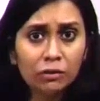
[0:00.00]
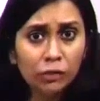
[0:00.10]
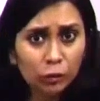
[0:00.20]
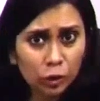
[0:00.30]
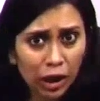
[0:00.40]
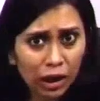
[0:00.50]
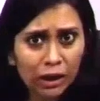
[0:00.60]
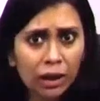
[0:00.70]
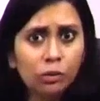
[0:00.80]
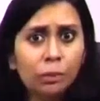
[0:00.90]
We would
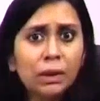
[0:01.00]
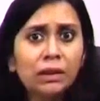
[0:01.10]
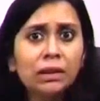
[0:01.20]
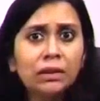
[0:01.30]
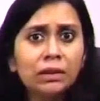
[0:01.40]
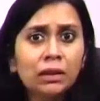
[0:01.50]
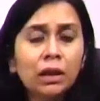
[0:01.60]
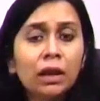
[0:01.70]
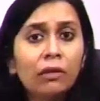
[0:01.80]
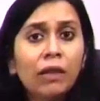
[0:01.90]
again repeat this
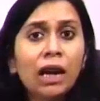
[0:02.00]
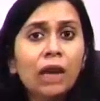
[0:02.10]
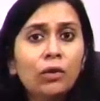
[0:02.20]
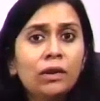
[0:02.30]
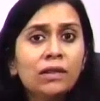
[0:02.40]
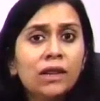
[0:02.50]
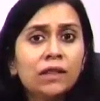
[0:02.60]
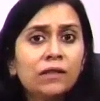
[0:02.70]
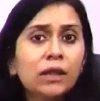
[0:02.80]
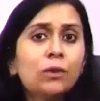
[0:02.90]
when I would
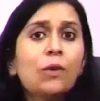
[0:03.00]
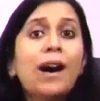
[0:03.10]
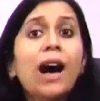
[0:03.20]
discuss with you